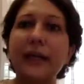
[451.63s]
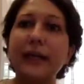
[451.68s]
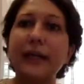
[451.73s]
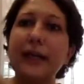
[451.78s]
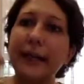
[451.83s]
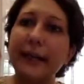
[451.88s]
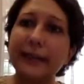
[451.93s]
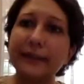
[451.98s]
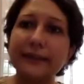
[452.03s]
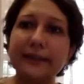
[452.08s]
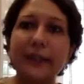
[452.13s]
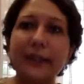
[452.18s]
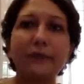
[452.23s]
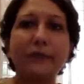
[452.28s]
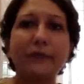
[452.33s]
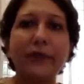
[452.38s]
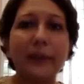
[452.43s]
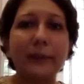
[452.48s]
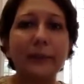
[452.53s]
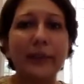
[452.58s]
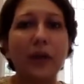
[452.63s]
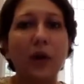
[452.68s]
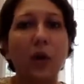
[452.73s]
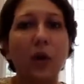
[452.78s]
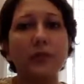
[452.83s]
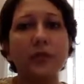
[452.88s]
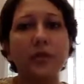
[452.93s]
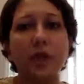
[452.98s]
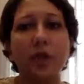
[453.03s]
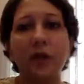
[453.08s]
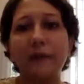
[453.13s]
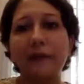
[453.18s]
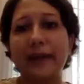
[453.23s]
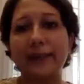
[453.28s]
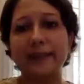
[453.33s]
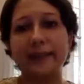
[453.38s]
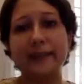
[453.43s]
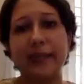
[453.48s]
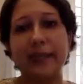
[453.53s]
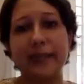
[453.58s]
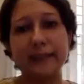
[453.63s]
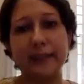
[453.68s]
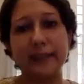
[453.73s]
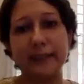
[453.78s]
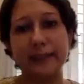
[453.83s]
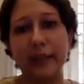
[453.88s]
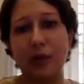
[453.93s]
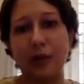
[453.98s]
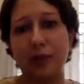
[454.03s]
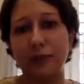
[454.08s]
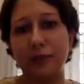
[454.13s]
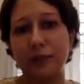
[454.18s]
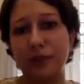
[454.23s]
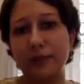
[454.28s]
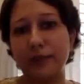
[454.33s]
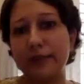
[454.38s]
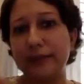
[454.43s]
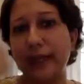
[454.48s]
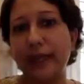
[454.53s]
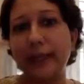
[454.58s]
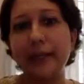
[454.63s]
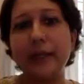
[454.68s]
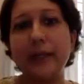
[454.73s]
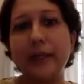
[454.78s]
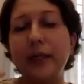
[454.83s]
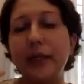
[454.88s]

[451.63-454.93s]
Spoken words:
let us give them the option of exercising their options, right?